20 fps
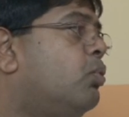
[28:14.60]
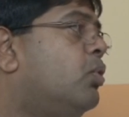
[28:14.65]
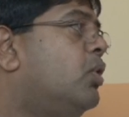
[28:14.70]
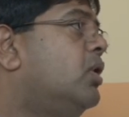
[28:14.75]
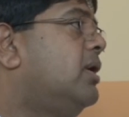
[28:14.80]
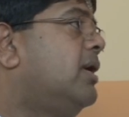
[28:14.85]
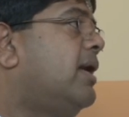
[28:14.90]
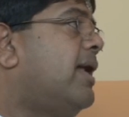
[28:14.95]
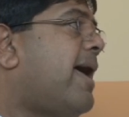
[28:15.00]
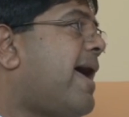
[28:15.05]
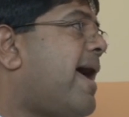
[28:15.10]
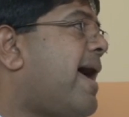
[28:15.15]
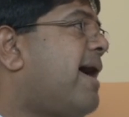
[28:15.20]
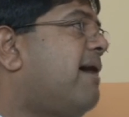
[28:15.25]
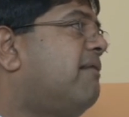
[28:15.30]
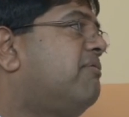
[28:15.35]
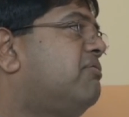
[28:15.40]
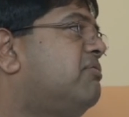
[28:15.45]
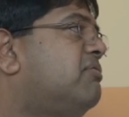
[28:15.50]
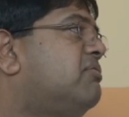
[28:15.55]
would
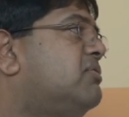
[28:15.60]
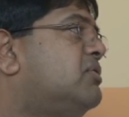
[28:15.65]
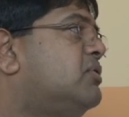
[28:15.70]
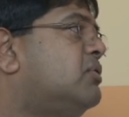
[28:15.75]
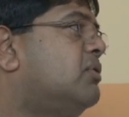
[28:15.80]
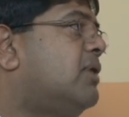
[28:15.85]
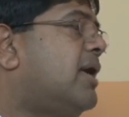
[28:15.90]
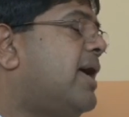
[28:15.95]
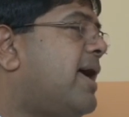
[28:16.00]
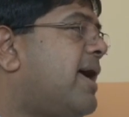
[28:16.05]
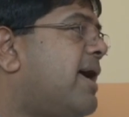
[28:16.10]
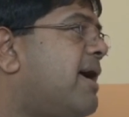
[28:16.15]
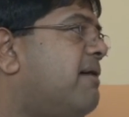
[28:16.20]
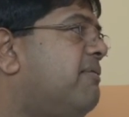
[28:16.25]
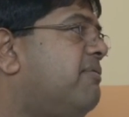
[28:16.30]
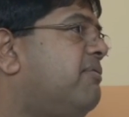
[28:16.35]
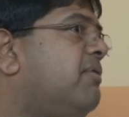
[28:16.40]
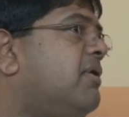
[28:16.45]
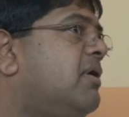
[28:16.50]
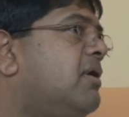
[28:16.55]
have to
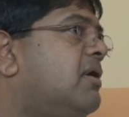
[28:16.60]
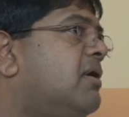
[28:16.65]
have